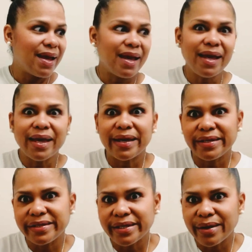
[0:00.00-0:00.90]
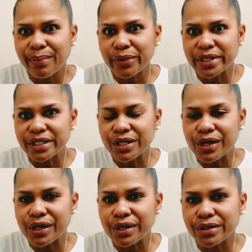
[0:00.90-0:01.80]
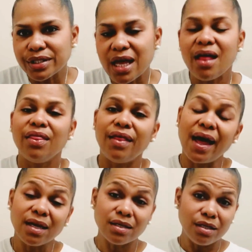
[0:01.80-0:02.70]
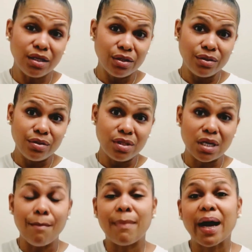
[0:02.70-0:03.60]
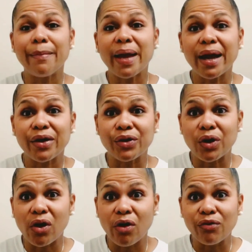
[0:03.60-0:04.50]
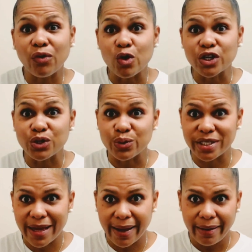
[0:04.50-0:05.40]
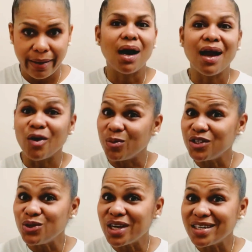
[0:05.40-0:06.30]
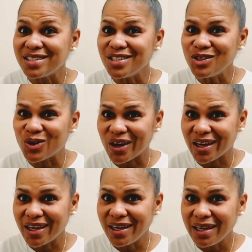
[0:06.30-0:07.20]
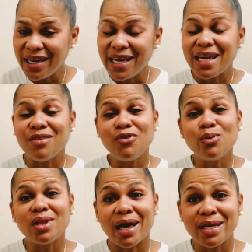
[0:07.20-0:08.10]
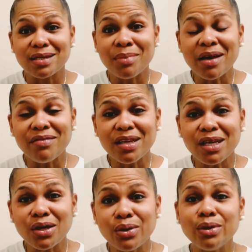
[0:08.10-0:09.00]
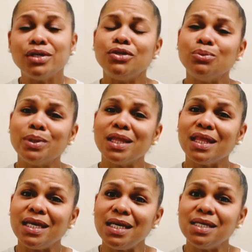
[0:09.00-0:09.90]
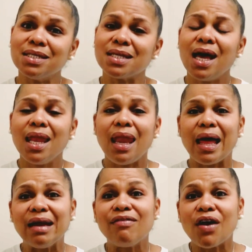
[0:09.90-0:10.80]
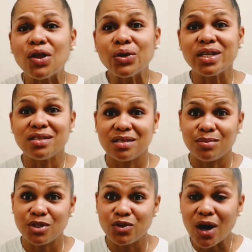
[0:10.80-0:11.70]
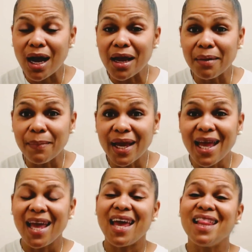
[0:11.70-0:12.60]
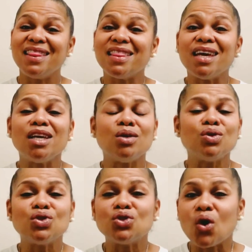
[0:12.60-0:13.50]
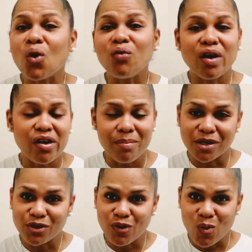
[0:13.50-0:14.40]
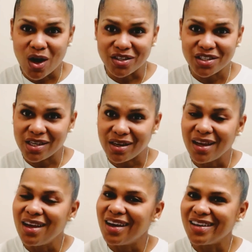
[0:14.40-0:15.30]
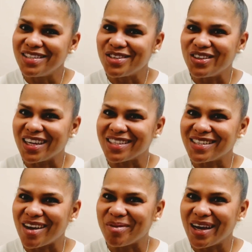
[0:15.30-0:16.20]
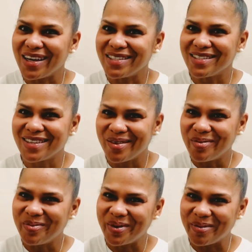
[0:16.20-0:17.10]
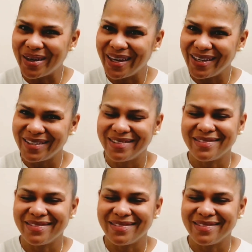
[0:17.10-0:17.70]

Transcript: And boys and girls, that concludes my pattern haul for today. I hope that you guys enjoyed it. If you liked my video, could you please like, follow, and subscribe? And thank you so very much for watching. Until next time, guys. Bye-bye.